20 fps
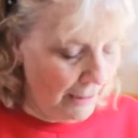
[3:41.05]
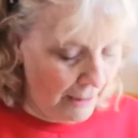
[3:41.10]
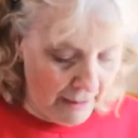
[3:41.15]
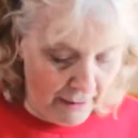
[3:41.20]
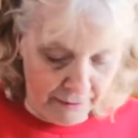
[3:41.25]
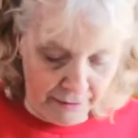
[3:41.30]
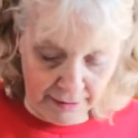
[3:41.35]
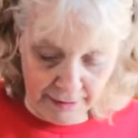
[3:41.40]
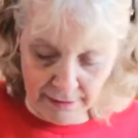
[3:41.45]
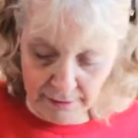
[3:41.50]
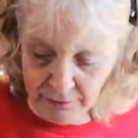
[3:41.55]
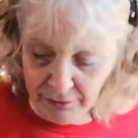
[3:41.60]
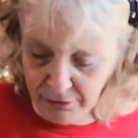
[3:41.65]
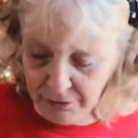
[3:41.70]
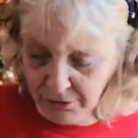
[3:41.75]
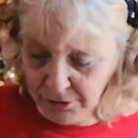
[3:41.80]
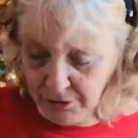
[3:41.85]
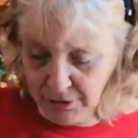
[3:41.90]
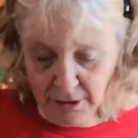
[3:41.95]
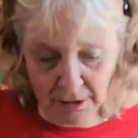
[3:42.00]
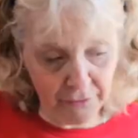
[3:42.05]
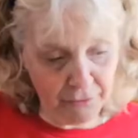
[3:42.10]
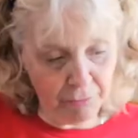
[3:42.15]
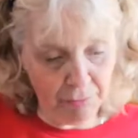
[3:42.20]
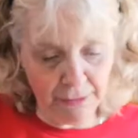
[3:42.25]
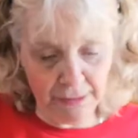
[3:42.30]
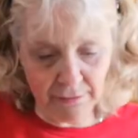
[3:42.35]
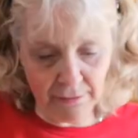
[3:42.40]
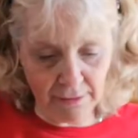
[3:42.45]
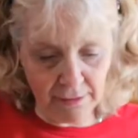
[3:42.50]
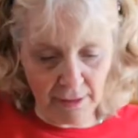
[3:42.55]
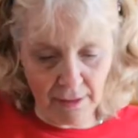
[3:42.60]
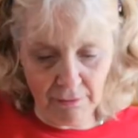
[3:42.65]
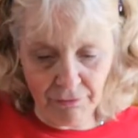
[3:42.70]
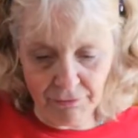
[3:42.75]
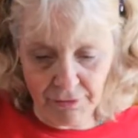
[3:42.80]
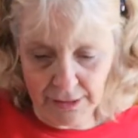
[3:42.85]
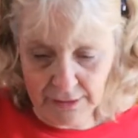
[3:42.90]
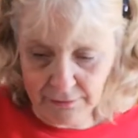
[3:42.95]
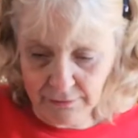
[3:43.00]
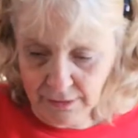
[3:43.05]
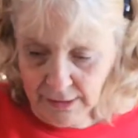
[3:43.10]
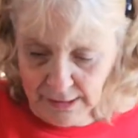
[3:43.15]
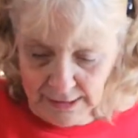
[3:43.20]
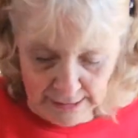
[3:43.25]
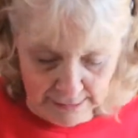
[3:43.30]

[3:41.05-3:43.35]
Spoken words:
I think I told you last week that I found